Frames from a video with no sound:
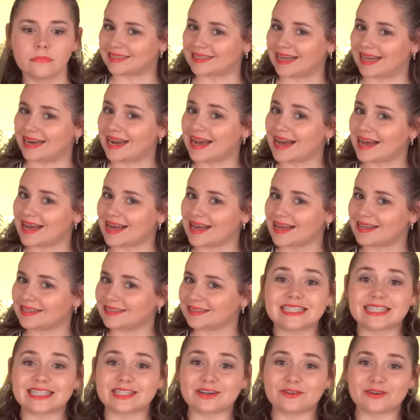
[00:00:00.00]
Ta-da!
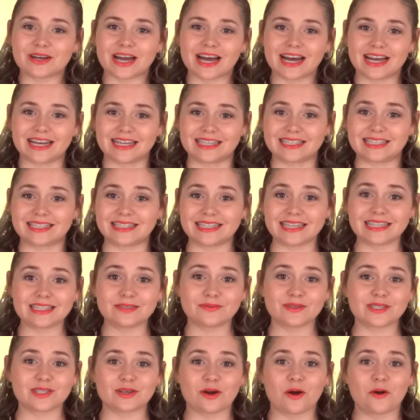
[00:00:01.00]
So guys,
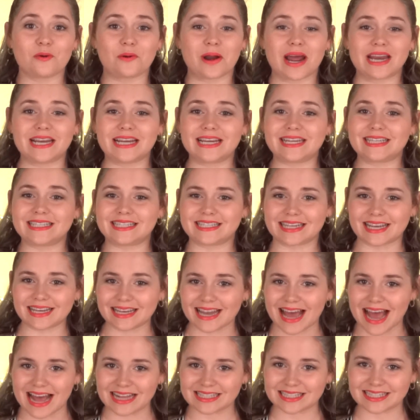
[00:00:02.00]
this was already the
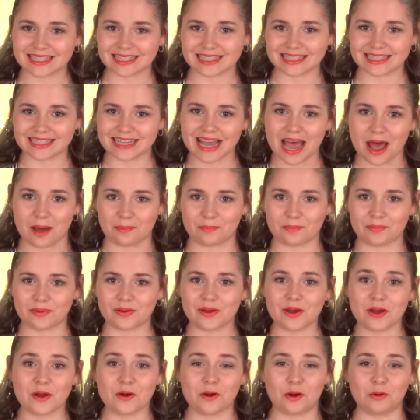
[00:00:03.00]
last step
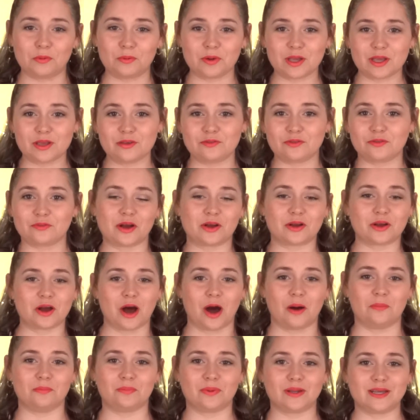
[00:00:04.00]
we've
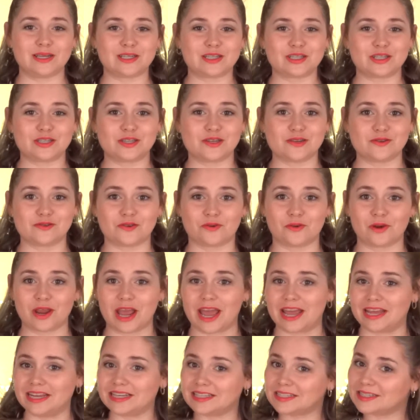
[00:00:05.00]
accomplished to
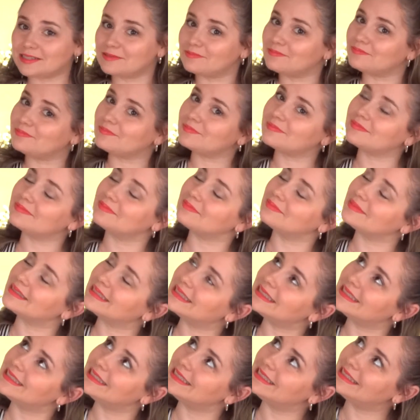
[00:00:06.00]
create
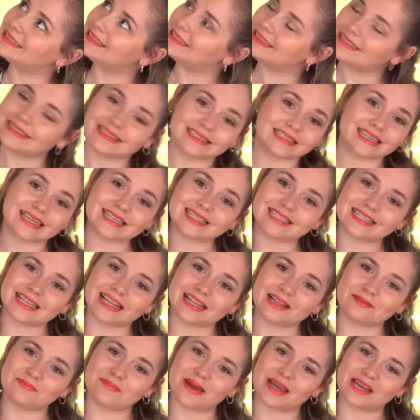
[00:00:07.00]
this
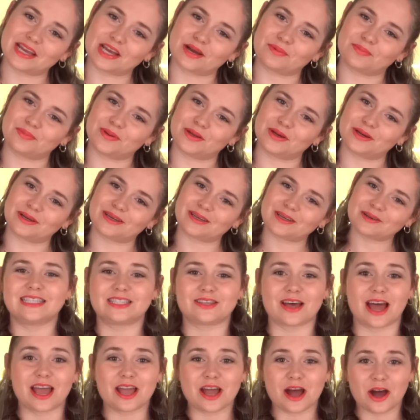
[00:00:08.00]
little makeup look.
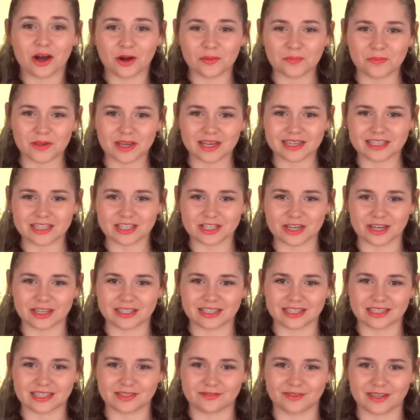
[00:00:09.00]
So I hope you
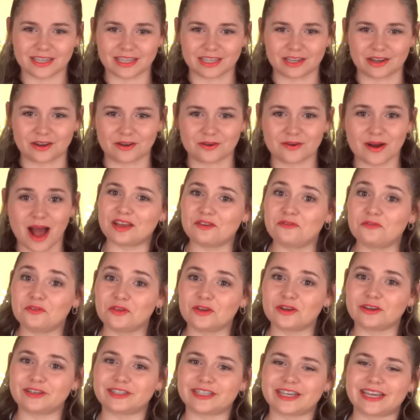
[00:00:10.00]
enjoyed this video. If
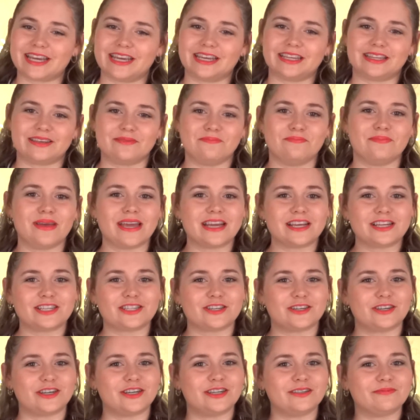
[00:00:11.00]
you did, make
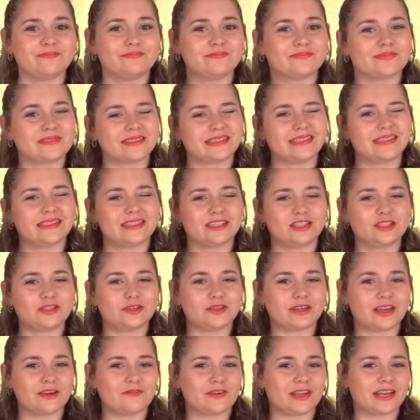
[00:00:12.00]
sure
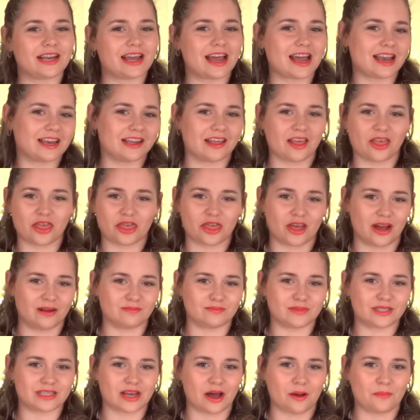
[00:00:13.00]
to give it a little
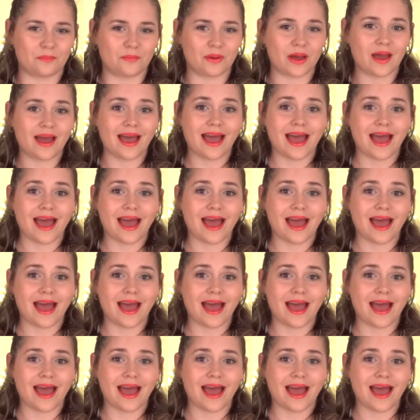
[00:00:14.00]
thumbs up.